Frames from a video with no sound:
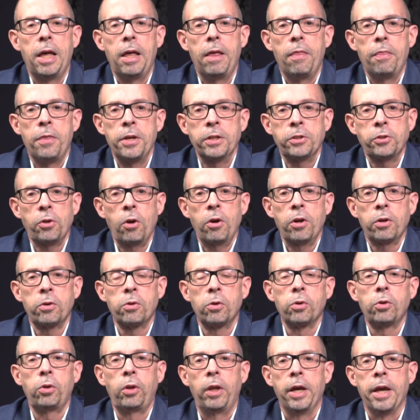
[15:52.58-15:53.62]
this
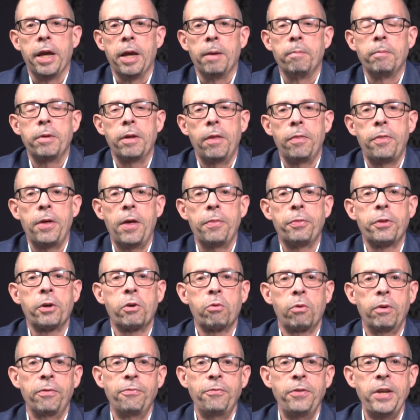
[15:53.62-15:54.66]
article claimed that the
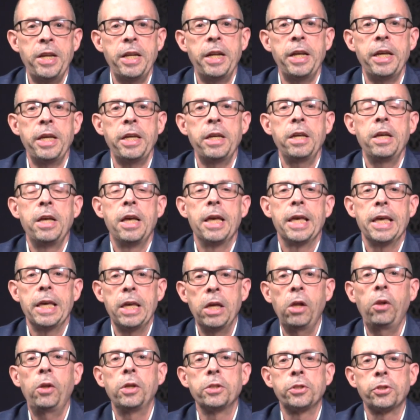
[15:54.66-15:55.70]
graffiti
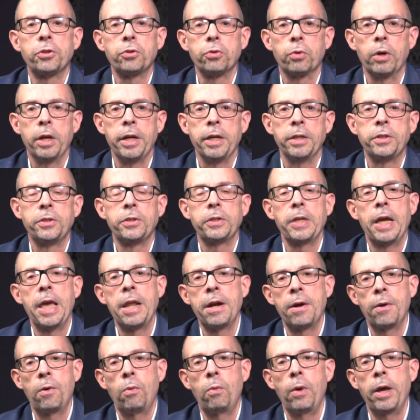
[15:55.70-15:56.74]
illustrates and
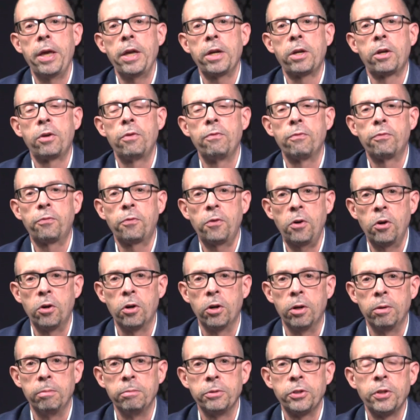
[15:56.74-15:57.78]
in a way
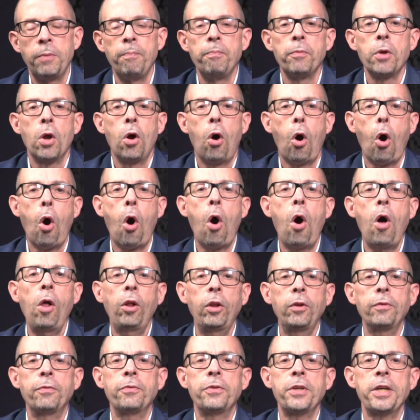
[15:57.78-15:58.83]
confirms
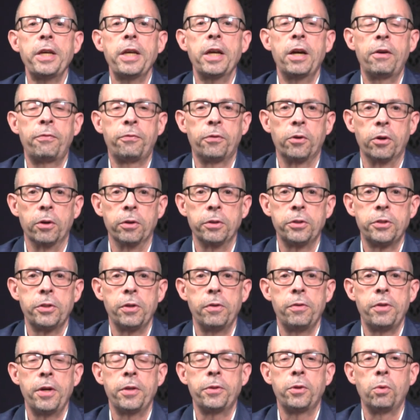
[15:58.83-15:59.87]
all of the efforts
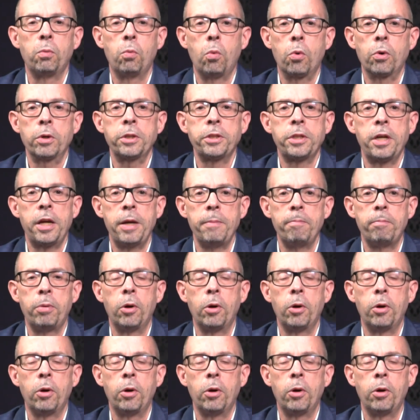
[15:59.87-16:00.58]
that the wartime